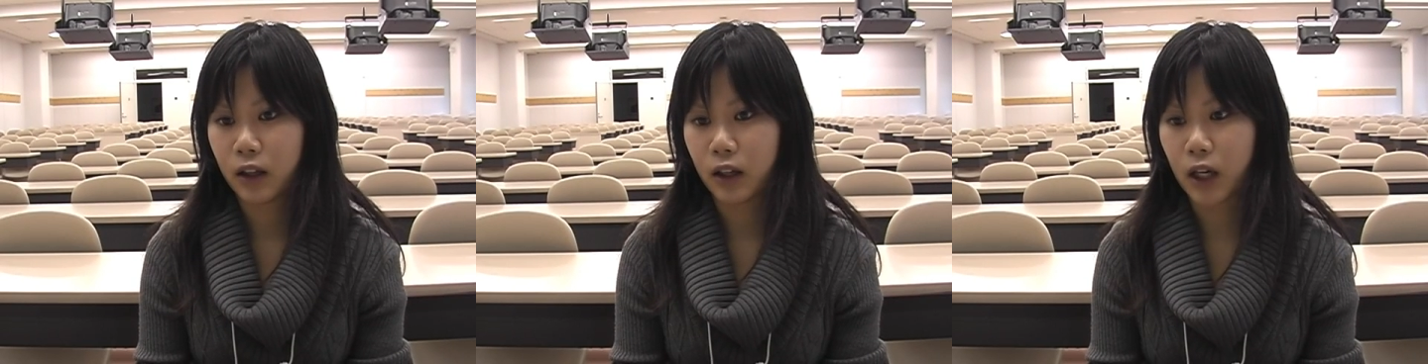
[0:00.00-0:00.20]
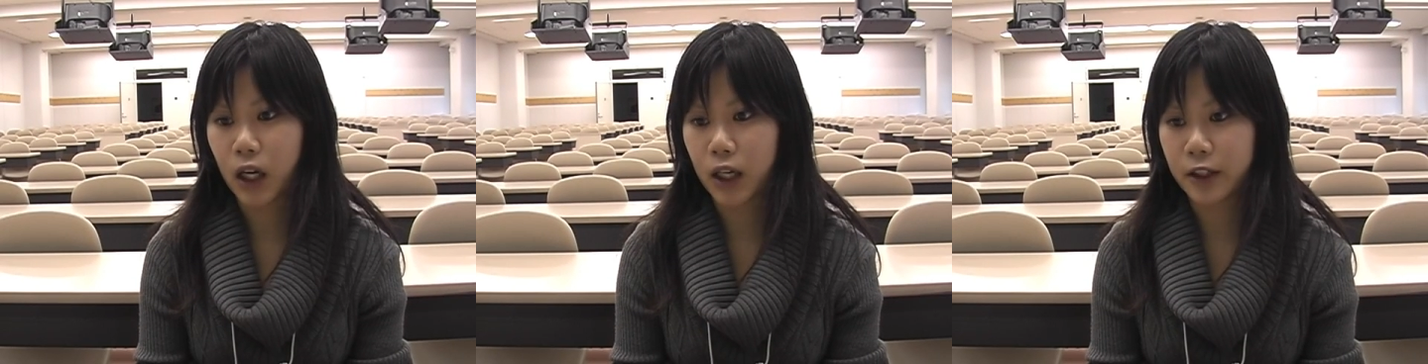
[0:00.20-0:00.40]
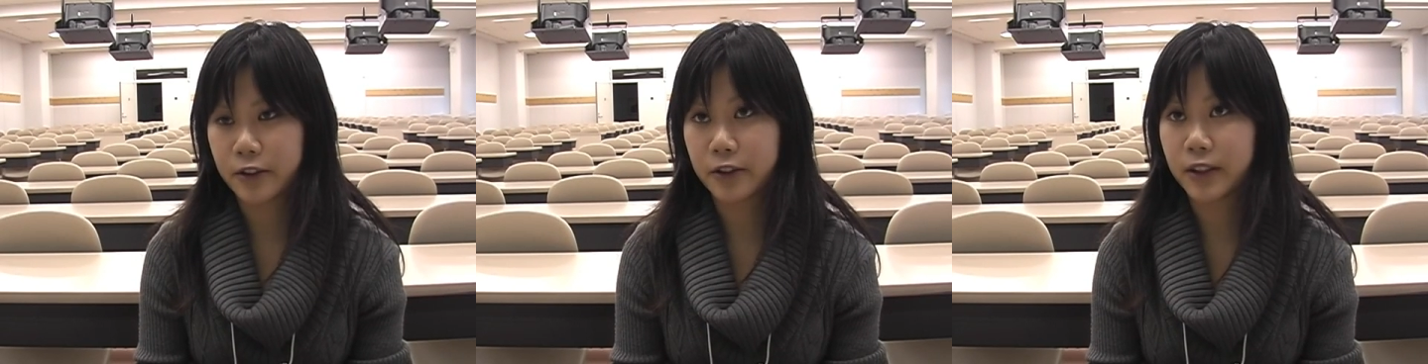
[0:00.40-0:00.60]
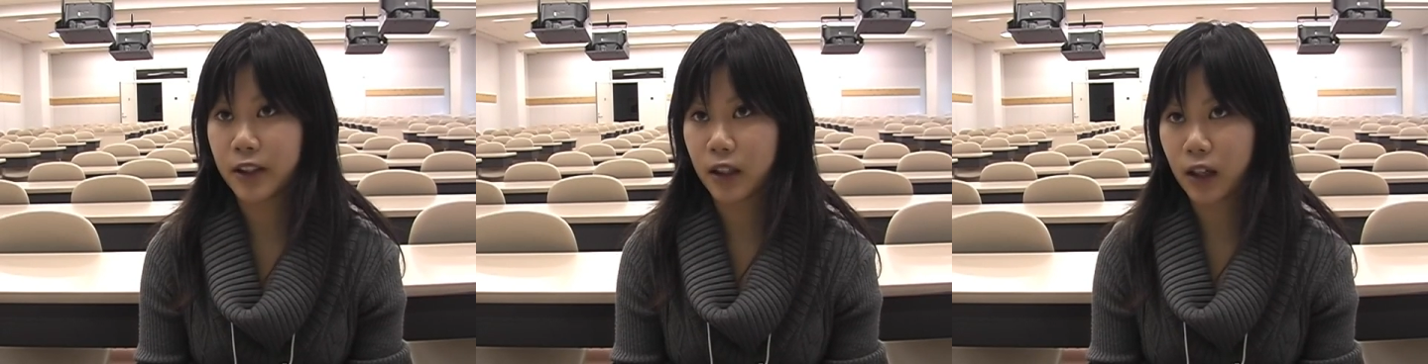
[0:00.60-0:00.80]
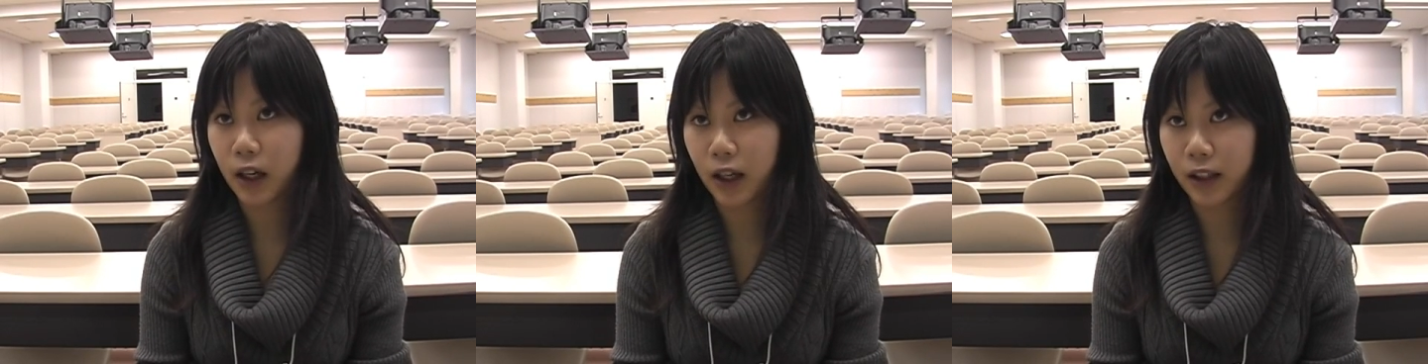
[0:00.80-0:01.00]
uh,
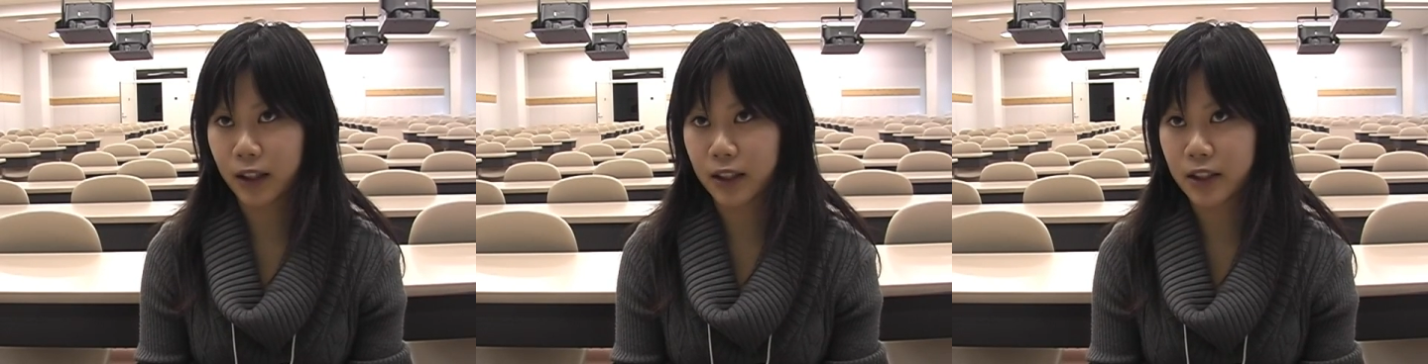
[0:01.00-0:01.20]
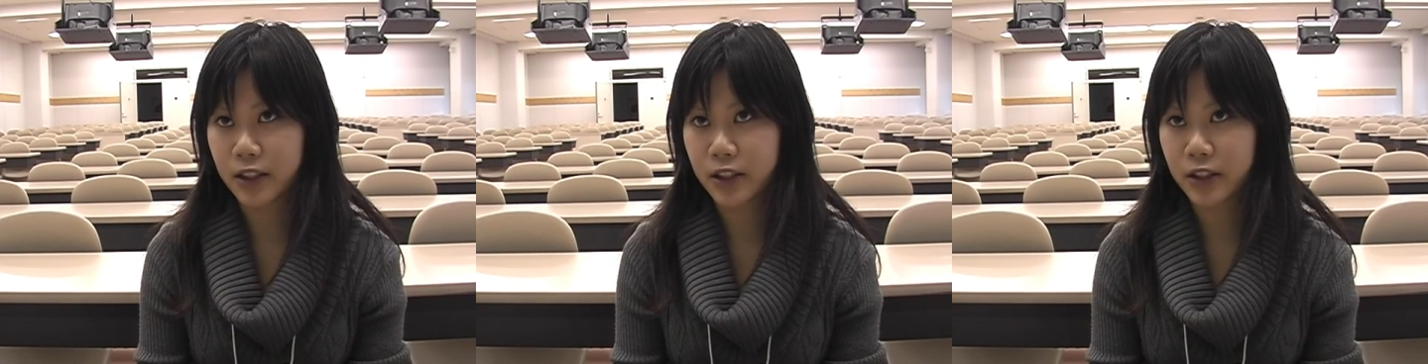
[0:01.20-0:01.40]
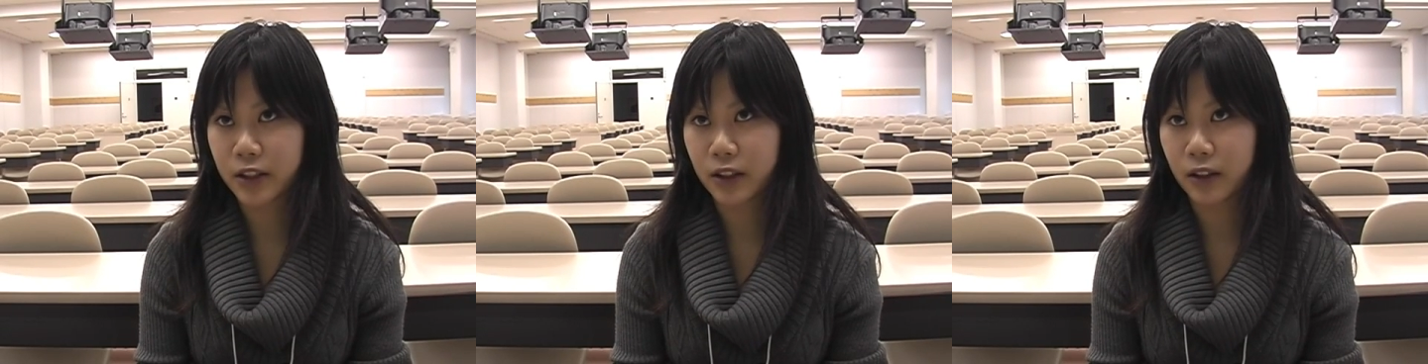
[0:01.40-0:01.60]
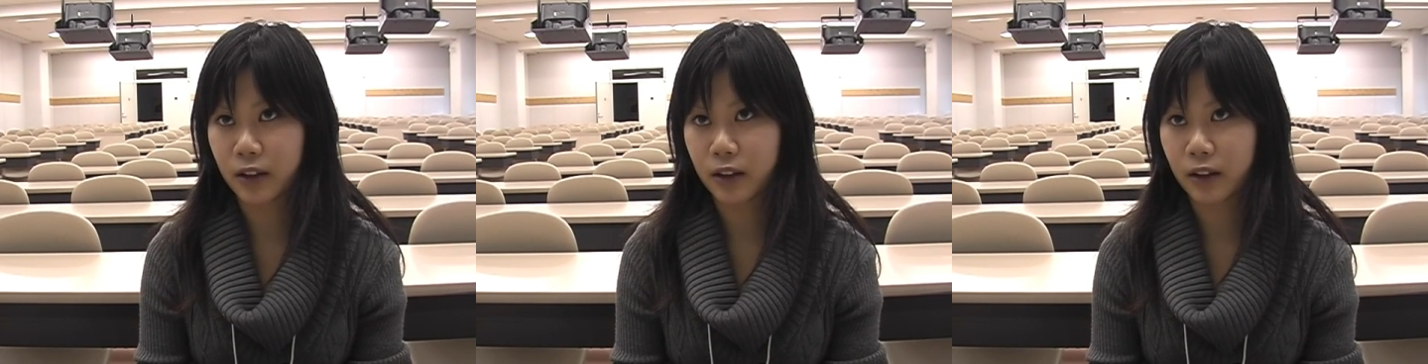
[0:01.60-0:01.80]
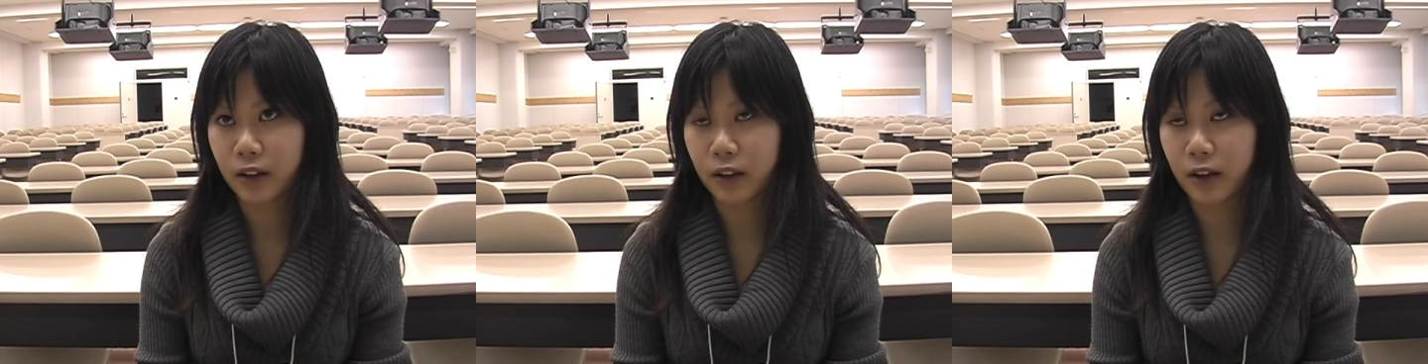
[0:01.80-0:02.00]
junior college
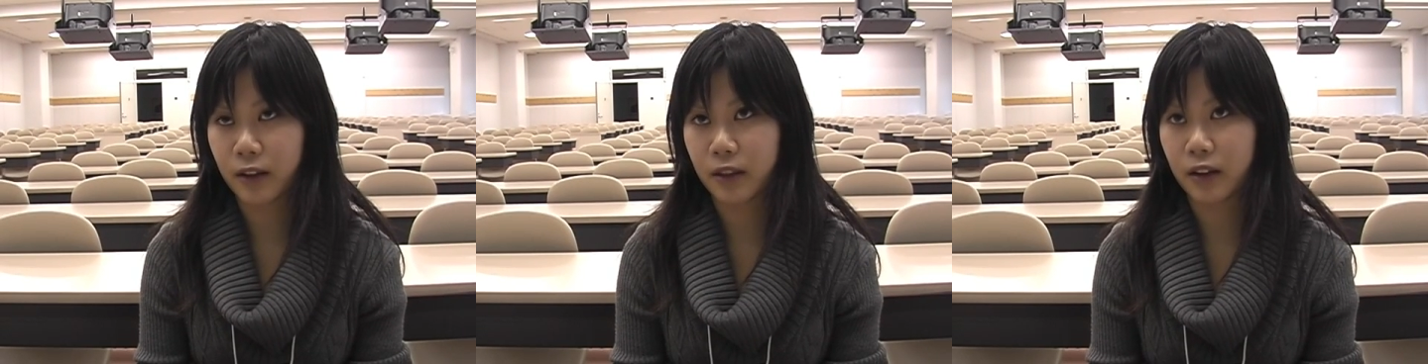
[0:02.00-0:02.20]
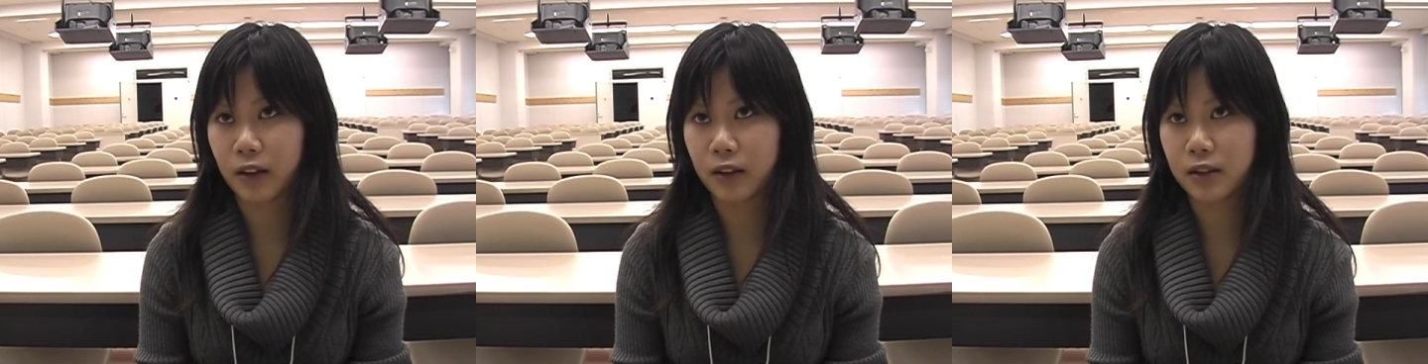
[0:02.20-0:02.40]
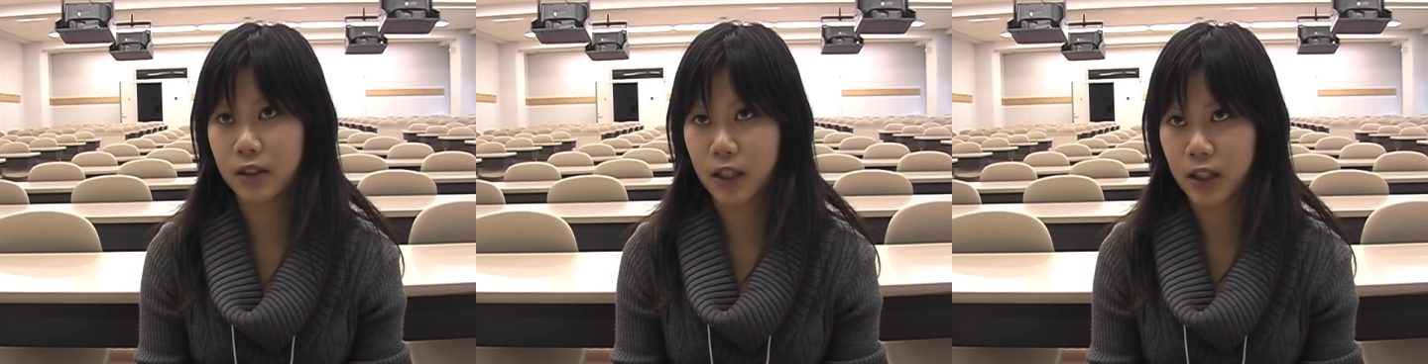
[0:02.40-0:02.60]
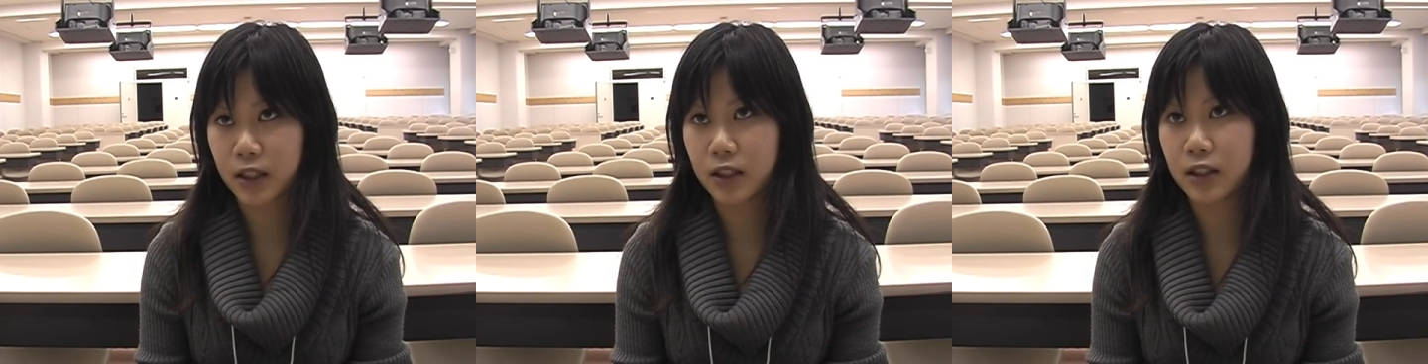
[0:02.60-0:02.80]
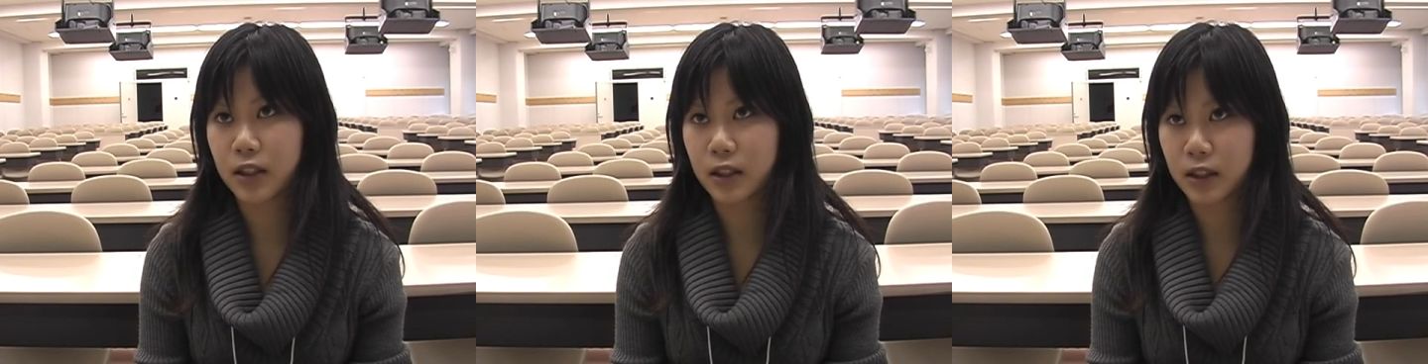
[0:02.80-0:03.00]
in the
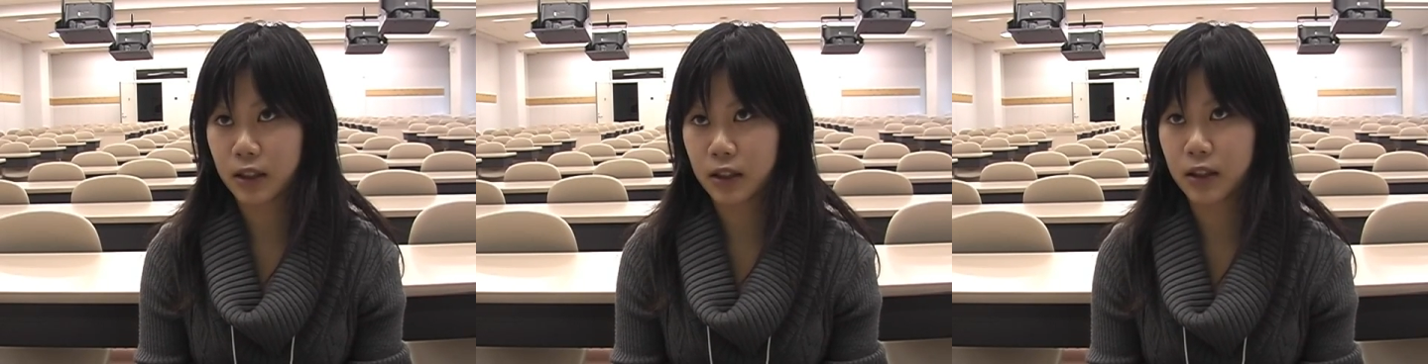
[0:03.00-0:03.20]
States.